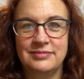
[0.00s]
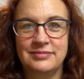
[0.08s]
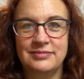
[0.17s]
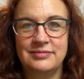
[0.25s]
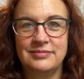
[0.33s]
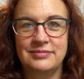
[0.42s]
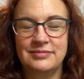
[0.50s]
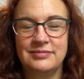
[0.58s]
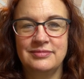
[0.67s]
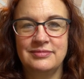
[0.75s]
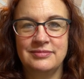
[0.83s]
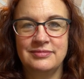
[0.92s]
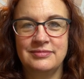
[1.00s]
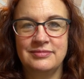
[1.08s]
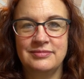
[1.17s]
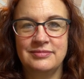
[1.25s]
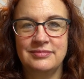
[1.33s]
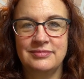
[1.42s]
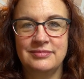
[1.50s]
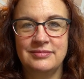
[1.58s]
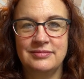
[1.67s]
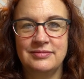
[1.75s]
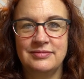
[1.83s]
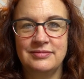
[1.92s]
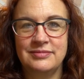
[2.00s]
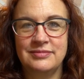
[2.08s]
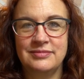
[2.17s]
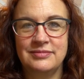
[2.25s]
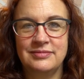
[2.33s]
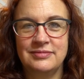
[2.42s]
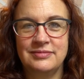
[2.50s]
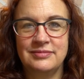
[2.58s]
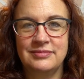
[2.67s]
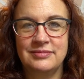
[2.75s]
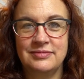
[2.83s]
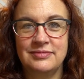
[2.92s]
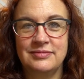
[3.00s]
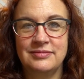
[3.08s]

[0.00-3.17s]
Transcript: This person isn't speaking.